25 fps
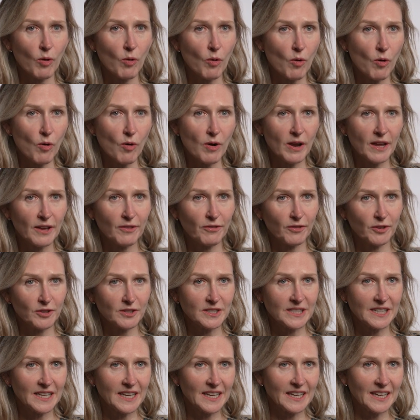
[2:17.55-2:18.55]
or if you're
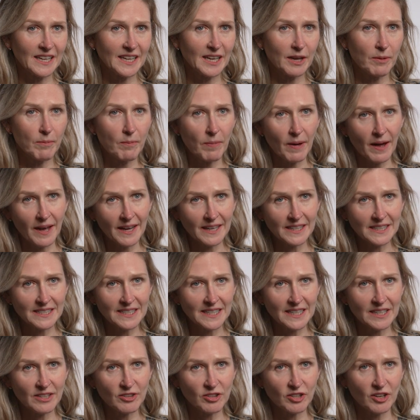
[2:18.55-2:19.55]
taking combined
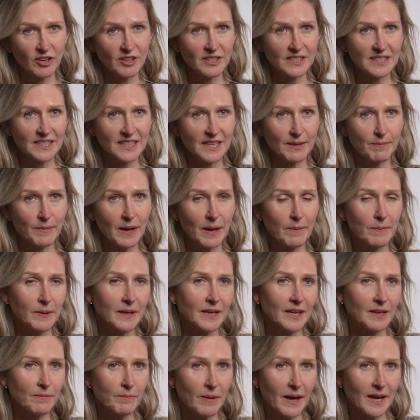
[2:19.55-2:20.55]
HRT, it might be
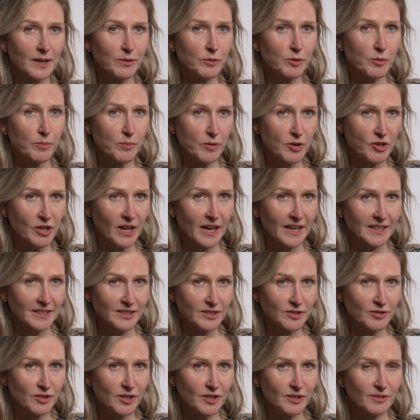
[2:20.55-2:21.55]
combined with
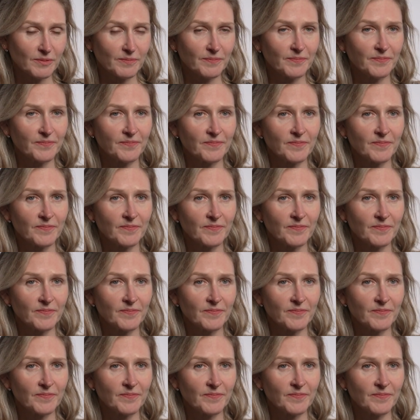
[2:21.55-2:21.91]
progesterone,